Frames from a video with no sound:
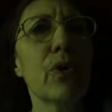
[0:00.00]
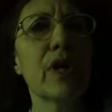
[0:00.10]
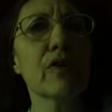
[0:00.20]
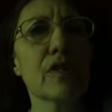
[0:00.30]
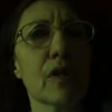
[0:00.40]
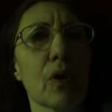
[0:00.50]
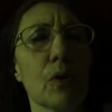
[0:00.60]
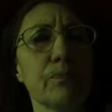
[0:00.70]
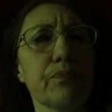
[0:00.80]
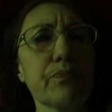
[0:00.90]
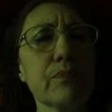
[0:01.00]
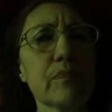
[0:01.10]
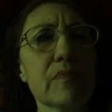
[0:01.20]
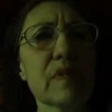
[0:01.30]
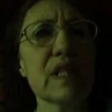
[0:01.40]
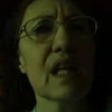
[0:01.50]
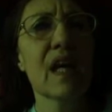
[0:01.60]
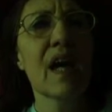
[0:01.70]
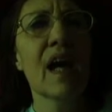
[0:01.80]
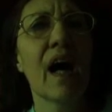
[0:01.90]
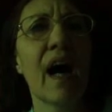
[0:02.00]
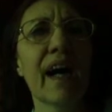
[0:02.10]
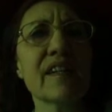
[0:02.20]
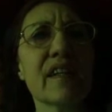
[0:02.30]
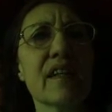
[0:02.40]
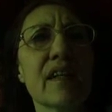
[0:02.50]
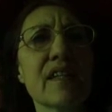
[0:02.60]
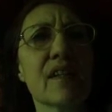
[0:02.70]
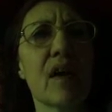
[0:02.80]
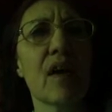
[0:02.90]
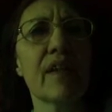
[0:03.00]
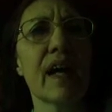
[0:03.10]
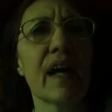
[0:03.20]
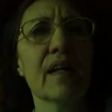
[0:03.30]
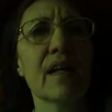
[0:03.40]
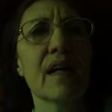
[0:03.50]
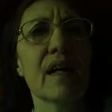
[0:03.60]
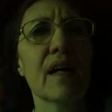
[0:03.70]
2 years ago, I suddenly saw that